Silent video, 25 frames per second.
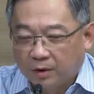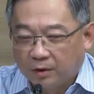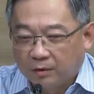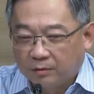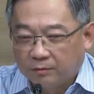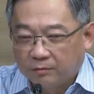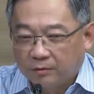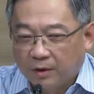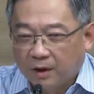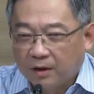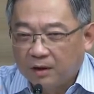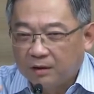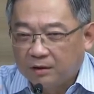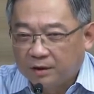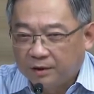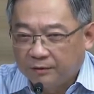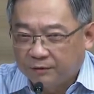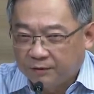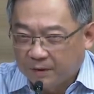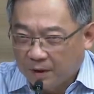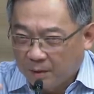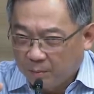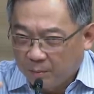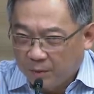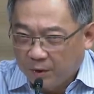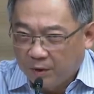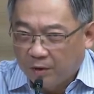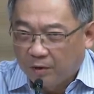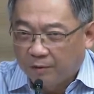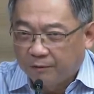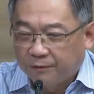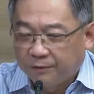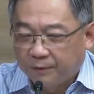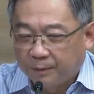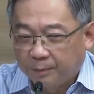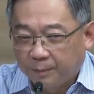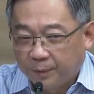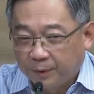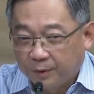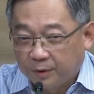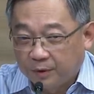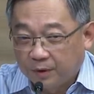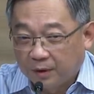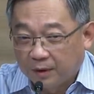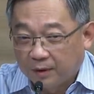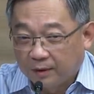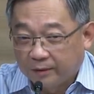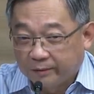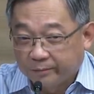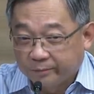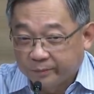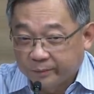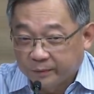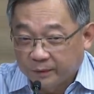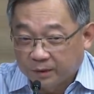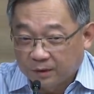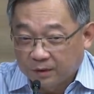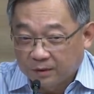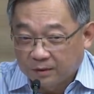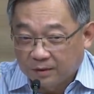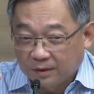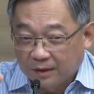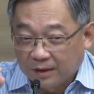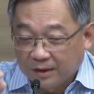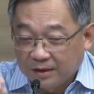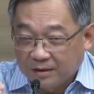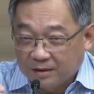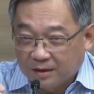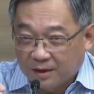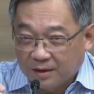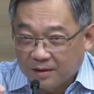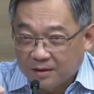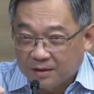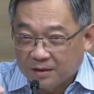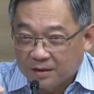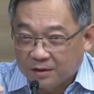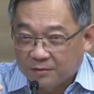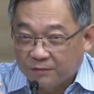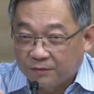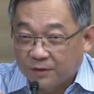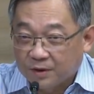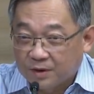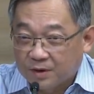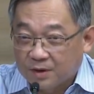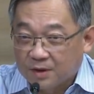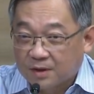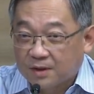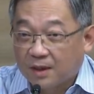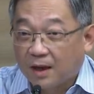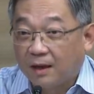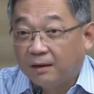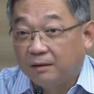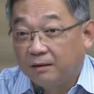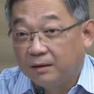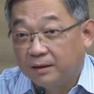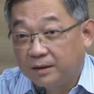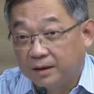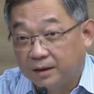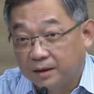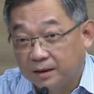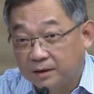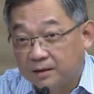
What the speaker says: relative number of linked cases versus unlinked